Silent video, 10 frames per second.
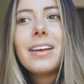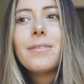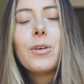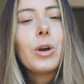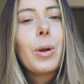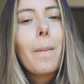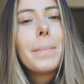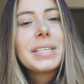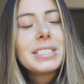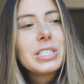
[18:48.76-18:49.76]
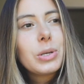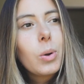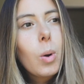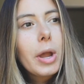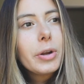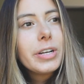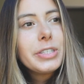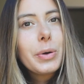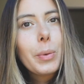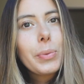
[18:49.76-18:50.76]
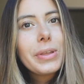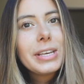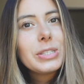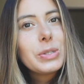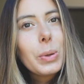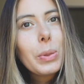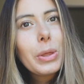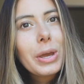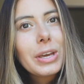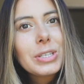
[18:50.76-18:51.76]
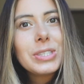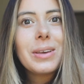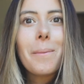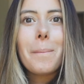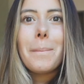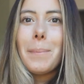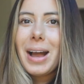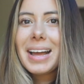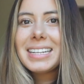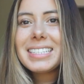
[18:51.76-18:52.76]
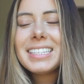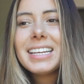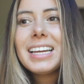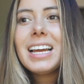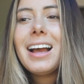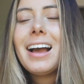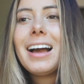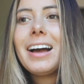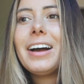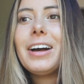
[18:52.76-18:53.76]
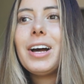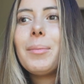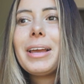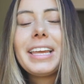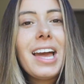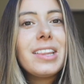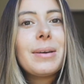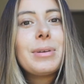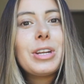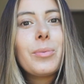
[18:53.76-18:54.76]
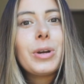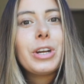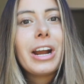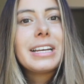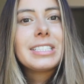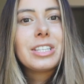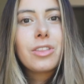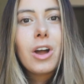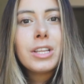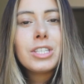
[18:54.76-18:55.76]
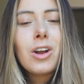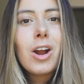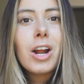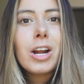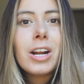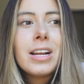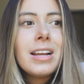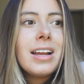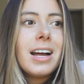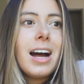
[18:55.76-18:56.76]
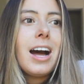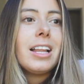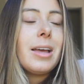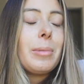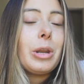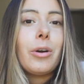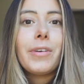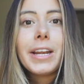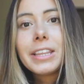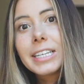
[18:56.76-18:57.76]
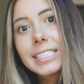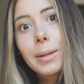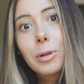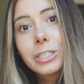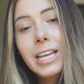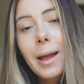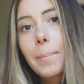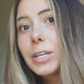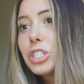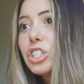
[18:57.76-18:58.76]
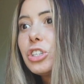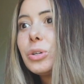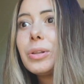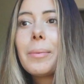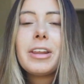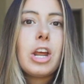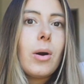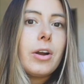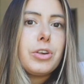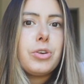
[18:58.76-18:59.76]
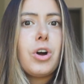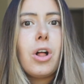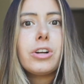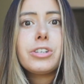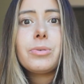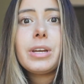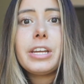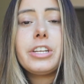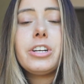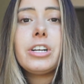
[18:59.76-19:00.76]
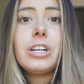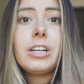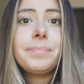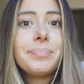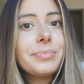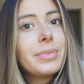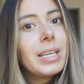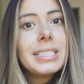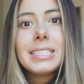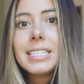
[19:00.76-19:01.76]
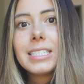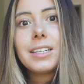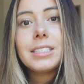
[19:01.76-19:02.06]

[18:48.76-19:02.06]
for business inquiries only, still thanks. But yeah, let me know what your guys' thoughts are. Let me know if anything similar has happened to you. Let me know how y'all are doing in your season of